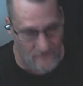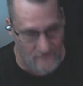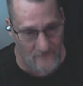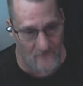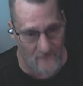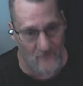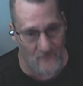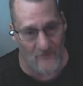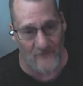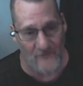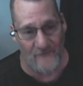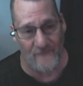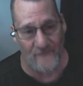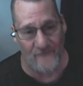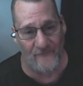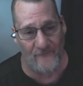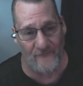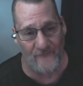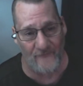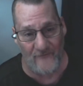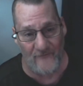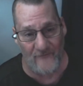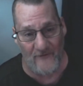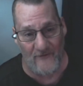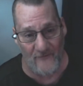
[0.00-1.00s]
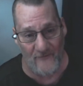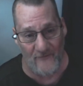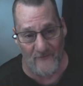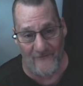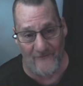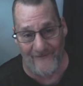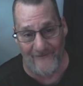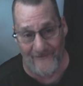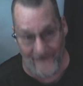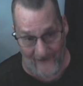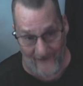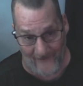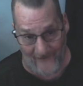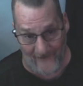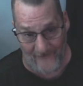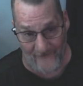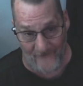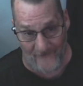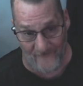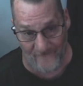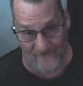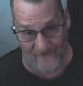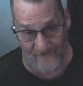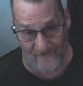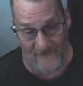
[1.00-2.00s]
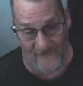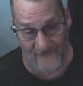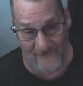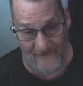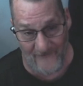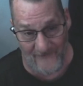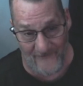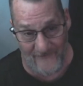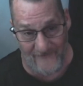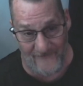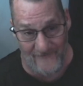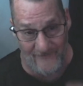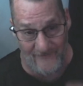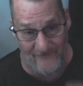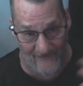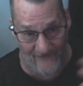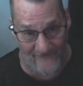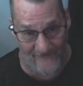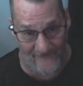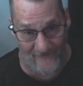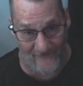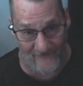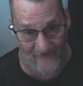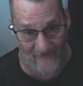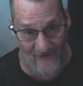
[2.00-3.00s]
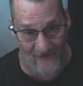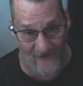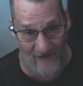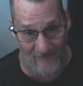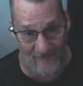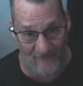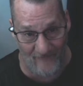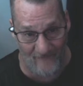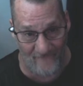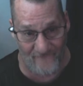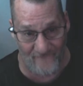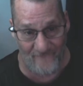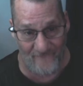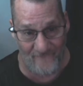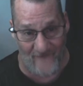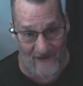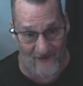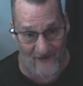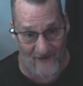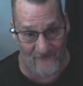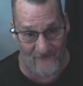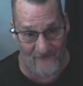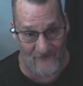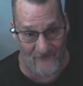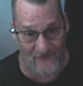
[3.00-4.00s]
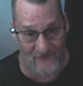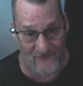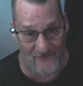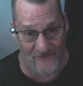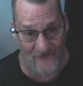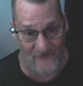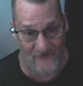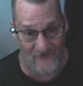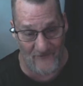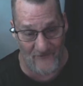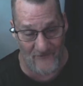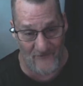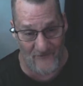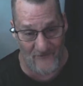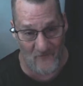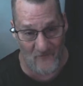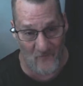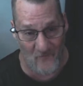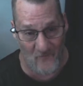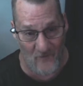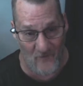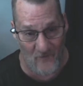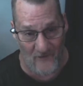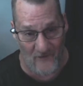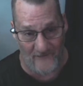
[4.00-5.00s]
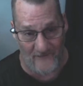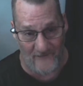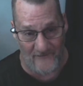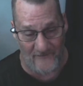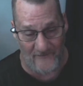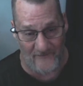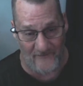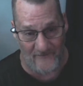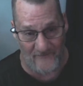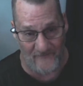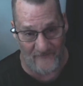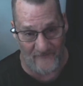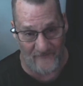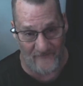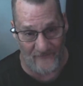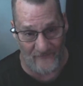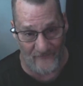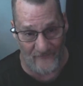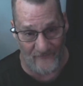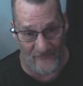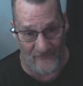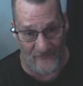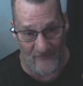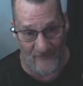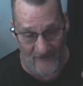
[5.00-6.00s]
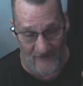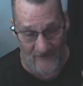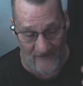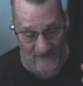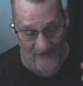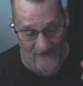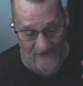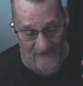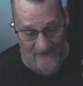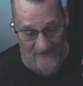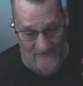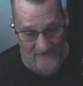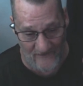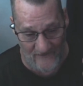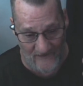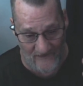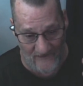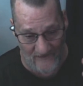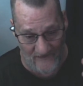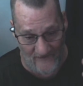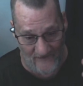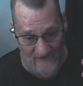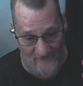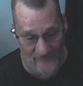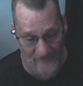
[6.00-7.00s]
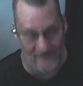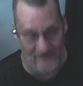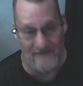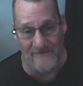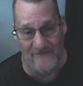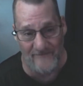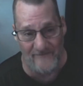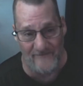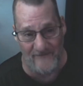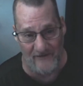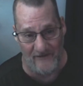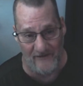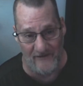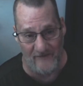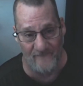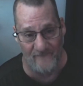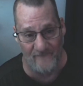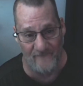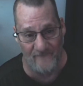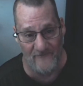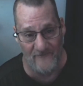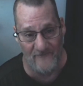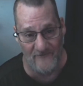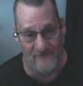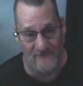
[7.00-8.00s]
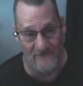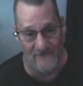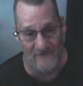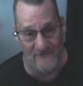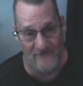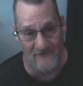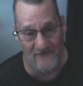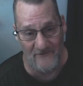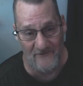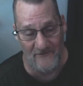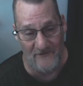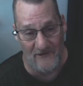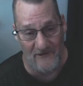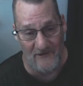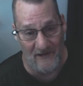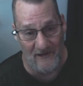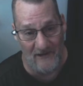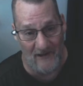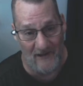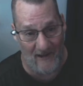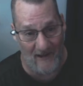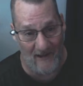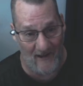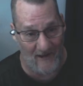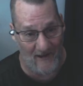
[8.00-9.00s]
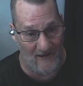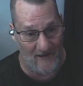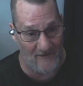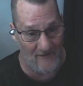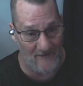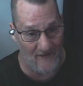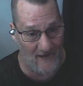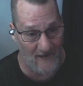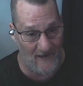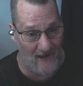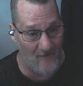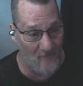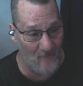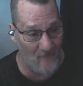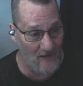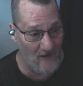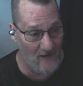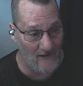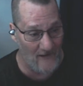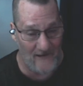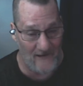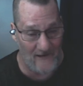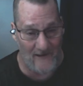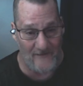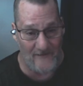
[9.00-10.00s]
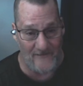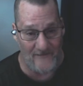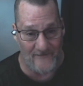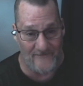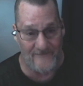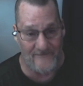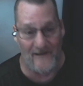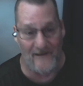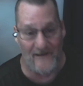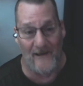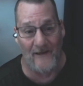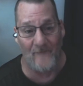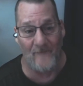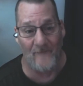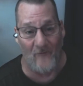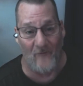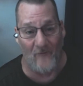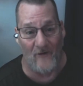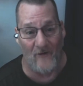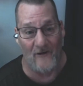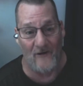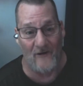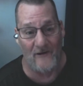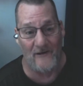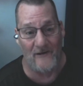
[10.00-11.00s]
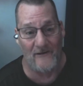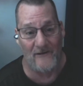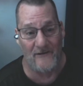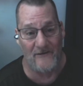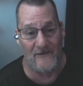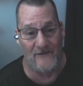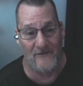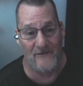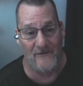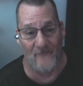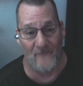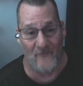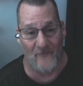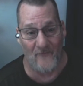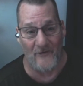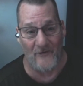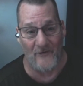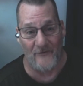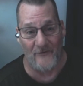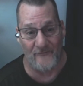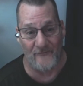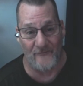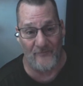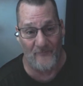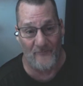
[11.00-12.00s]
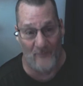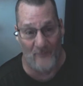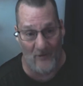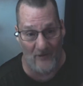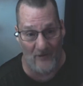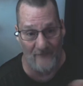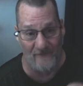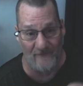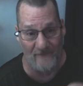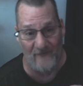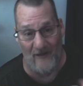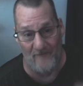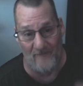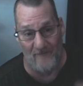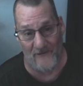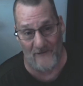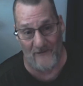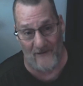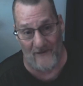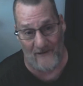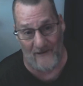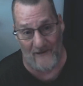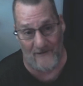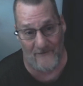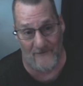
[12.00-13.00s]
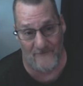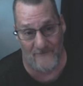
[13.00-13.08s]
was the other detective. The next door neighbor father was the police chief. And the guy walking down the sidewalk was the pawn shop guy.